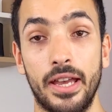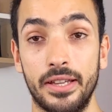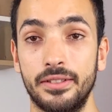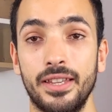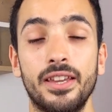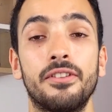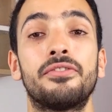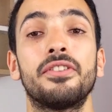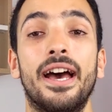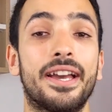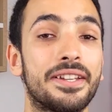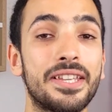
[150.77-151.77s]
And if
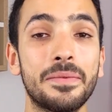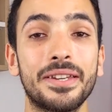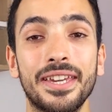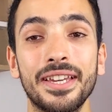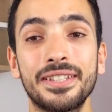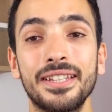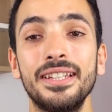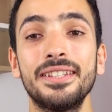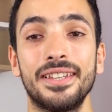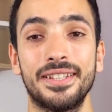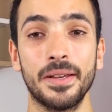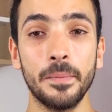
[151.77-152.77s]
academic
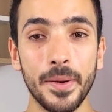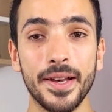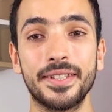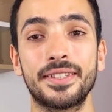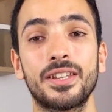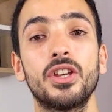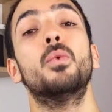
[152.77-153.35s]
excellence is a must,